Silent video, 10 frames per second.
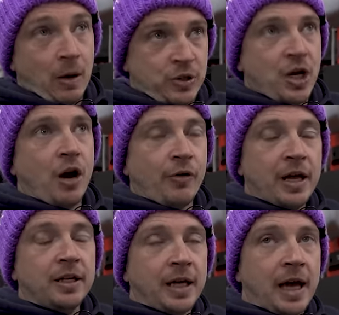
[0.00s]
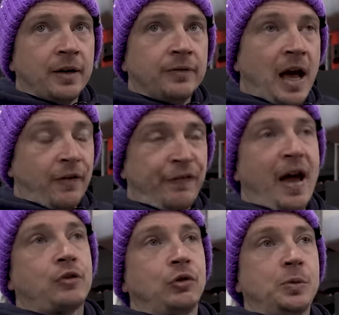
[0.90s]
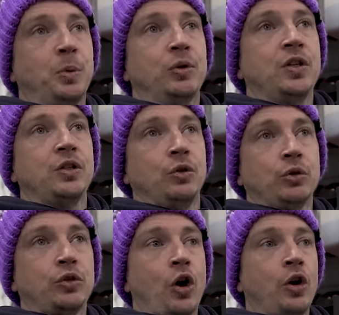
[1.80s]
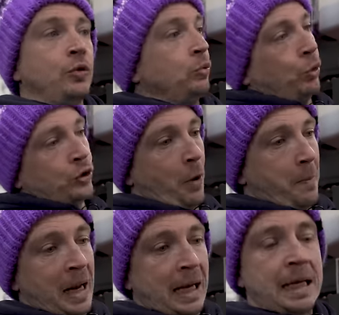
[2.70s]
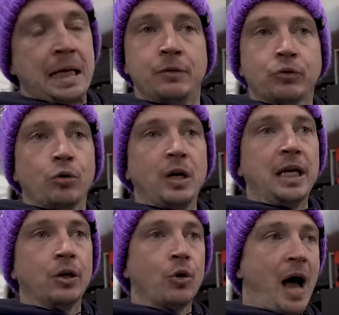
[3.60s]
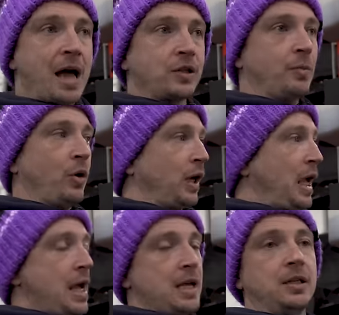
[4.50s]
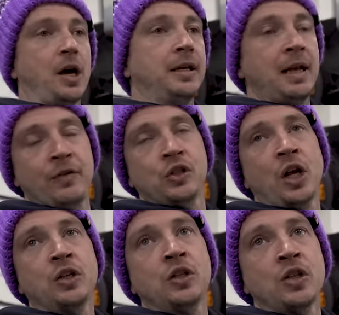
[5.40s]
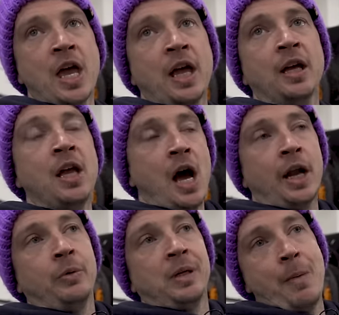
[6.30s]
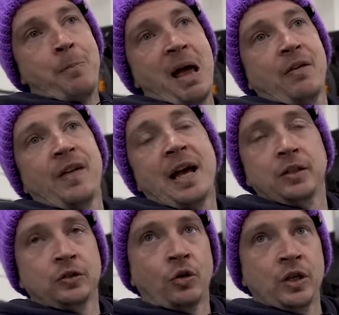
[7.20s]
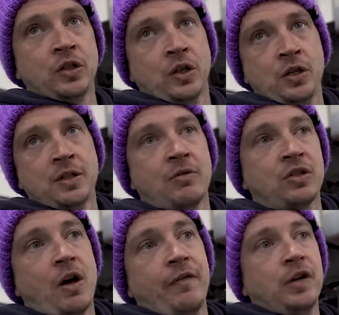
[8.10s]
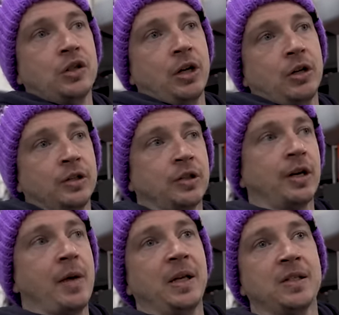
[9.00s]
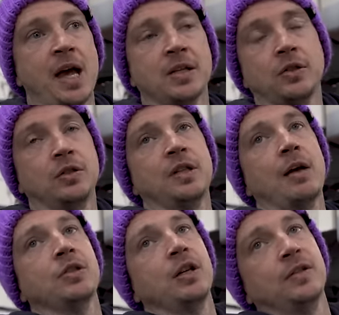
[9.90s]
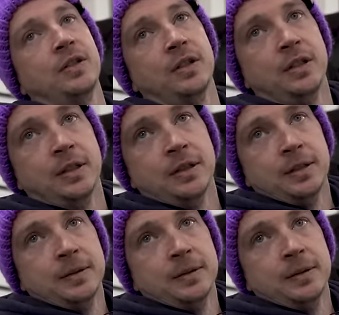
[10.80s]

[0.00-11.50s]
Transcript: That was the R8. Yeah, yeah. yeah. I had factory sports exhaust on. Was completely road legal, as homologated. I never changed a thing, and I would get black flagged at Donington down start finish straight on a dynamic test because of downshifts. Yep.